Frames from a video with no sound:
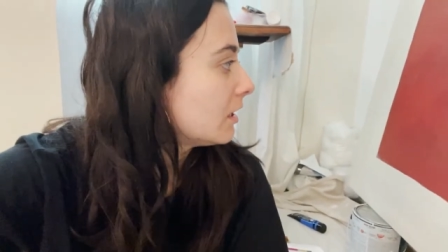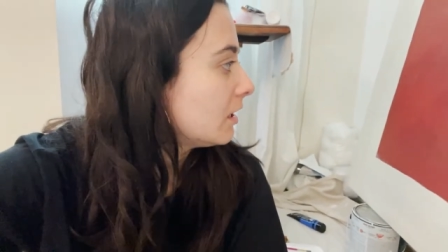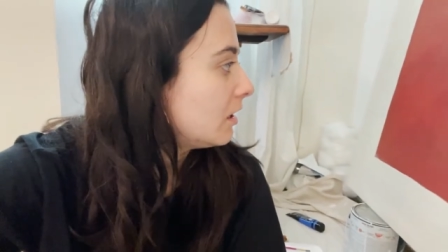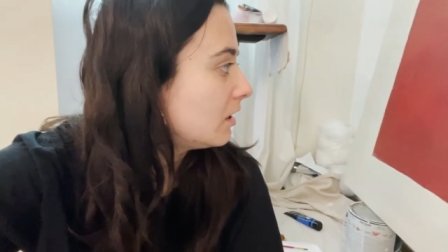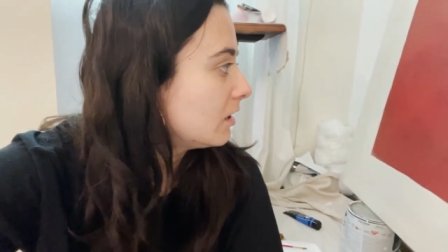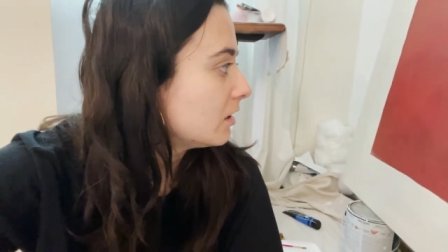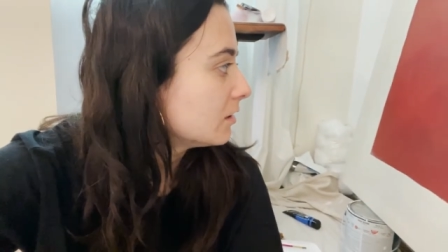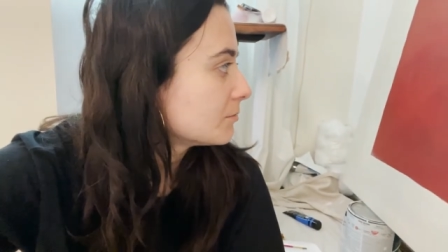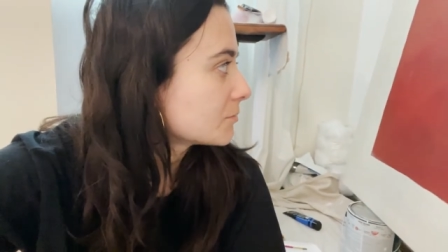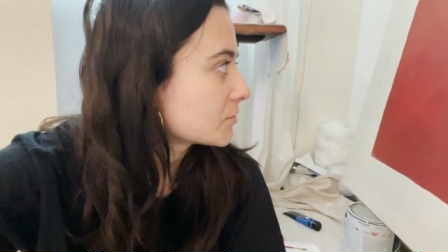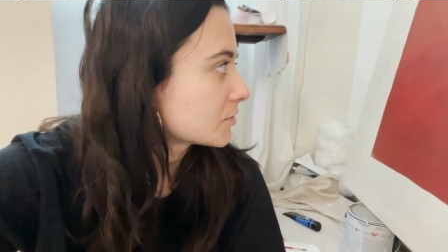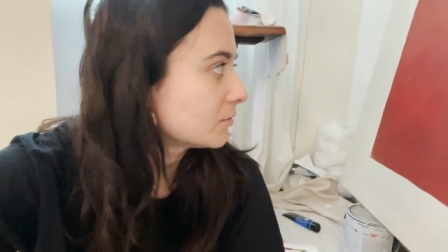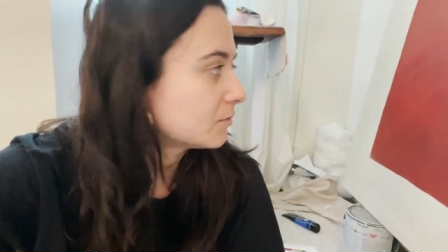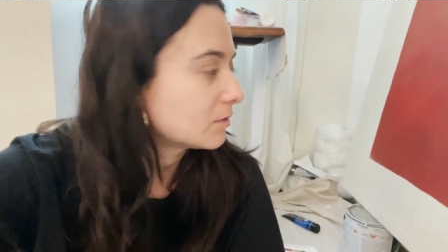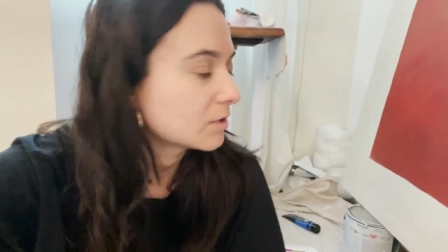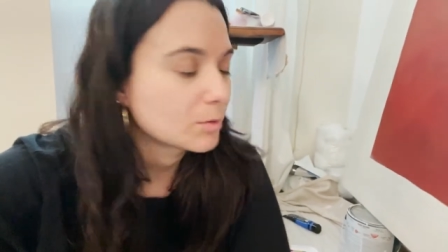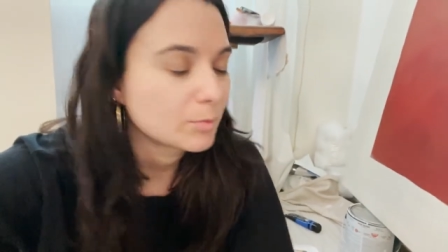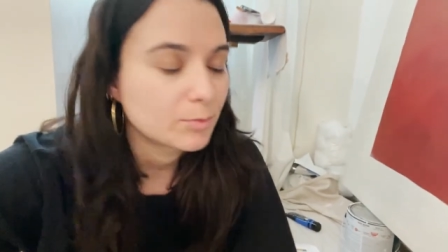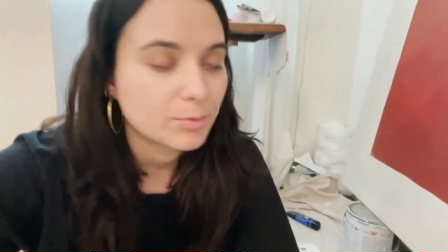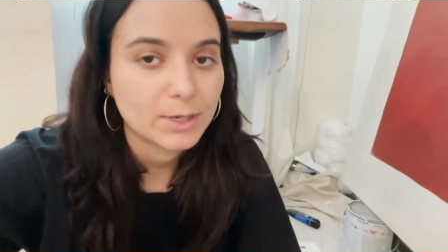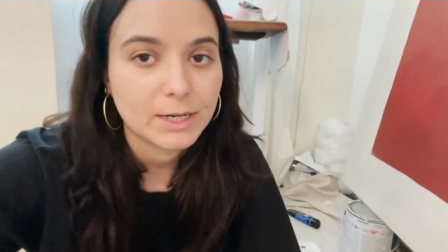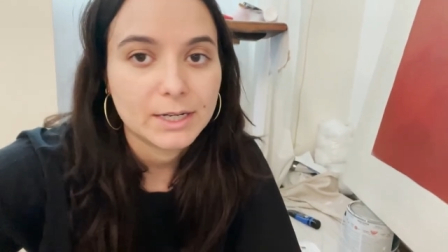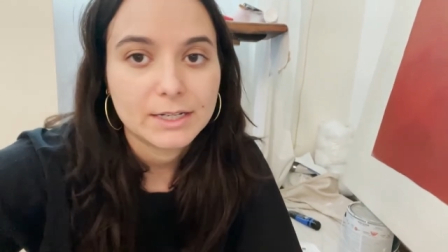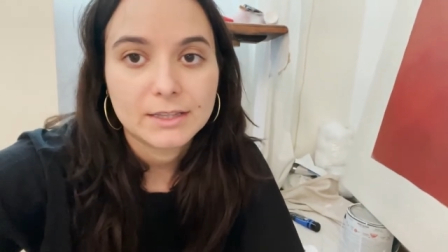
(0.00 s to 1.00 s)
Um, so I want
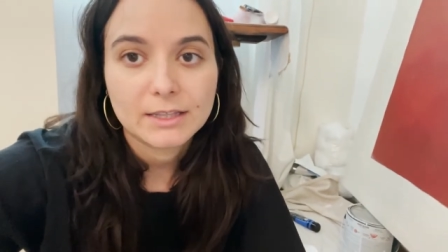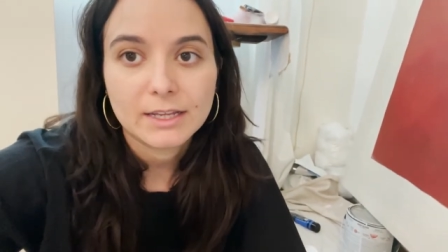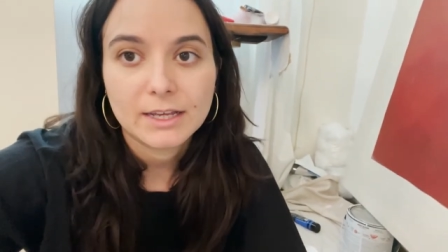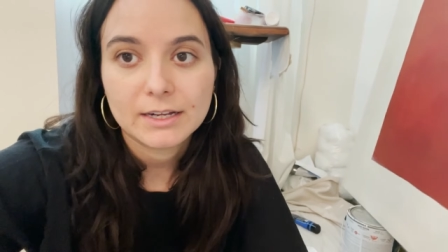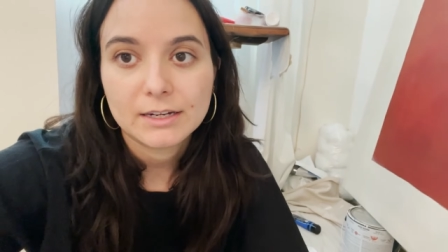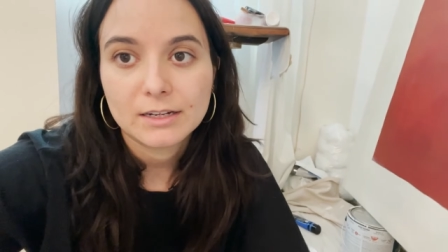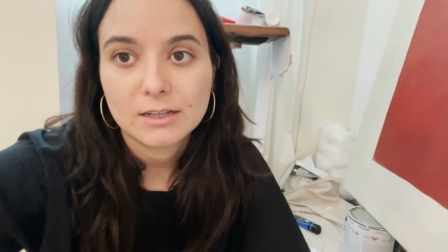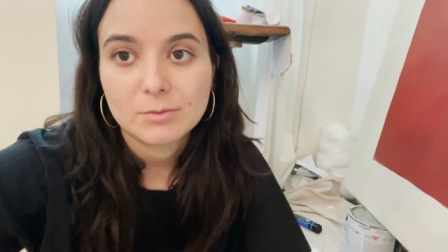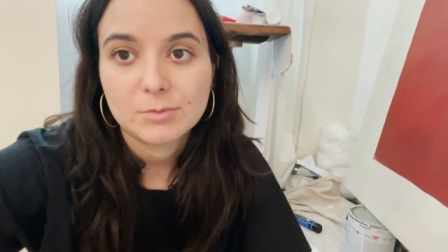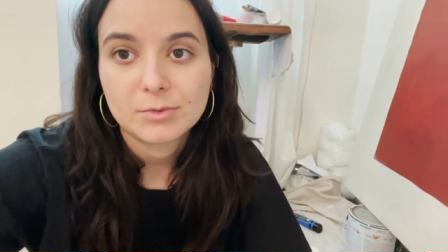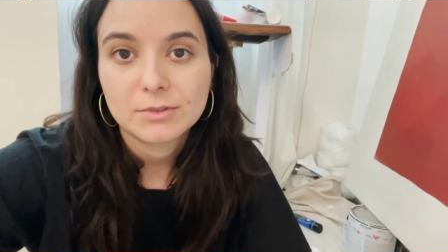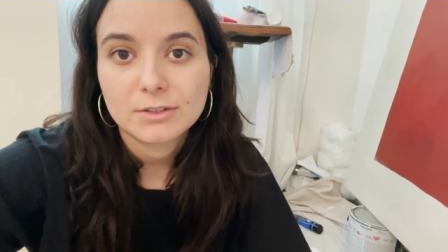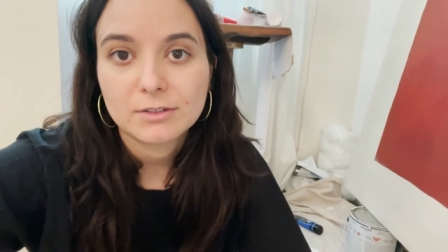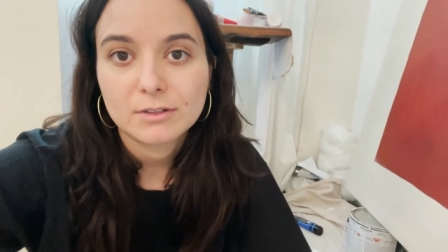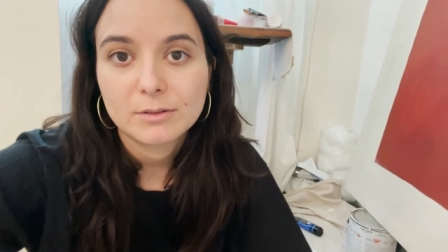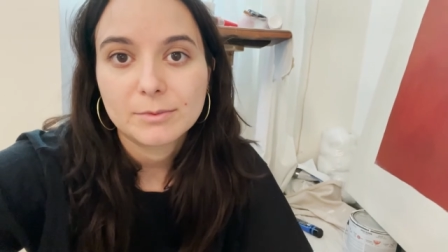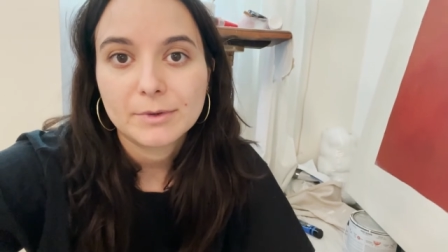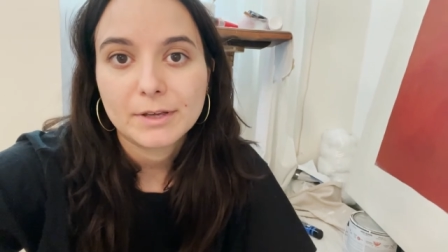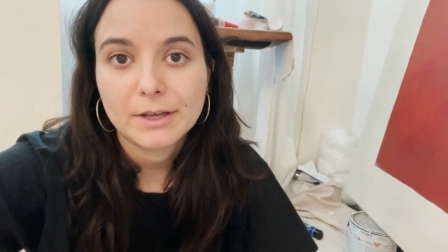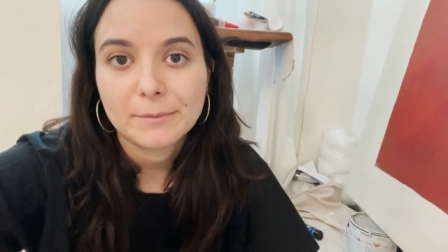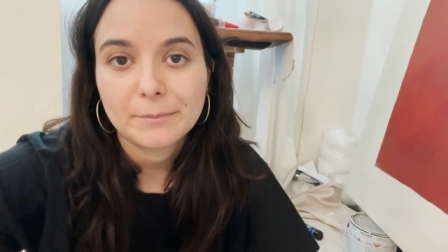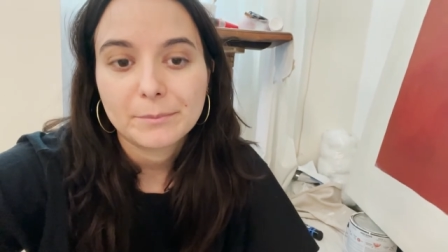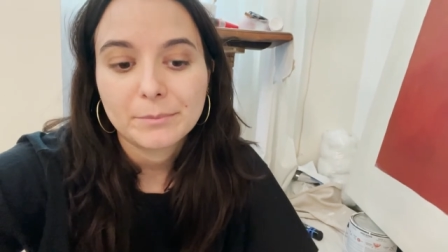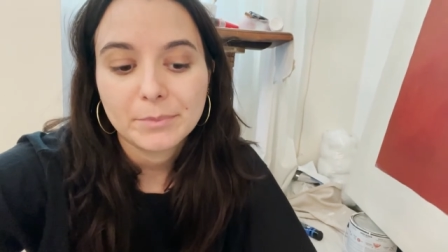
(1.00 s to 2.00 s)
to brighten that up a little
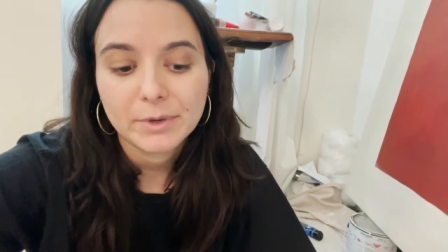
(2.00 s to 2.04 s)
bit.